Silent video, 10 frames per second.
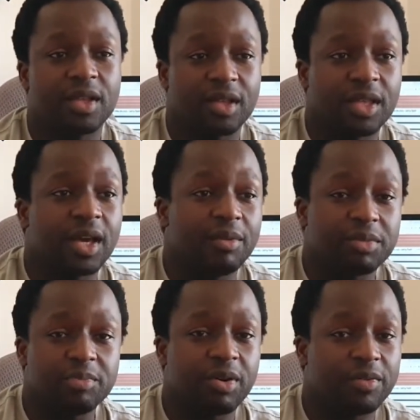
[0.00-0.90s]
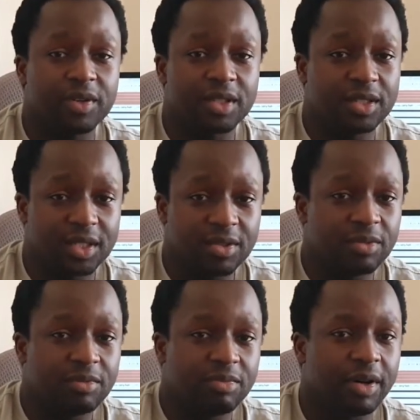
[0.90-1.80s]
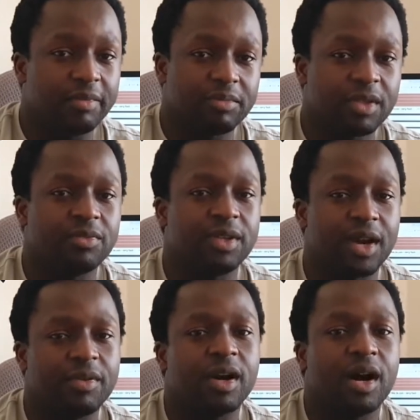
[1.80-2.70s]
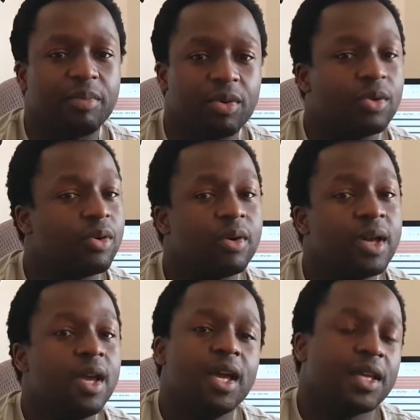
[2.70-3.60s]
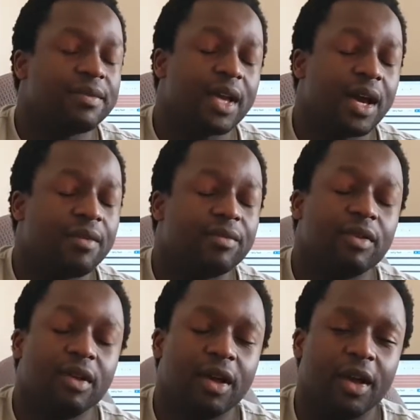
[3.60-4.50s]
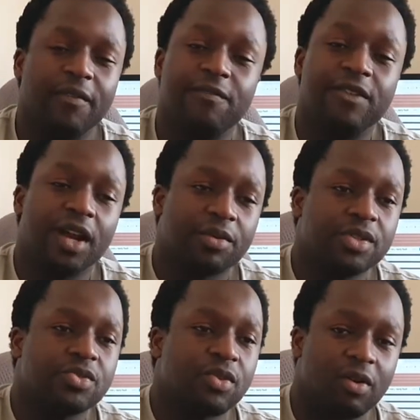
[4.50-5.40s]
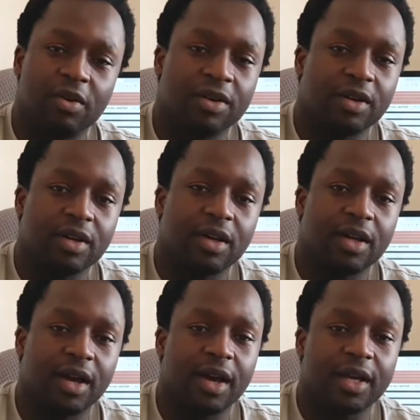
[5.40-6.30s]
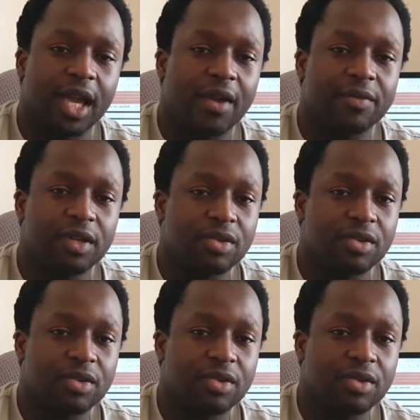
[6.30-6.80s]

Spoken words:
can be perfectly legal. But if you have a couple, or if you have a very strong caffeine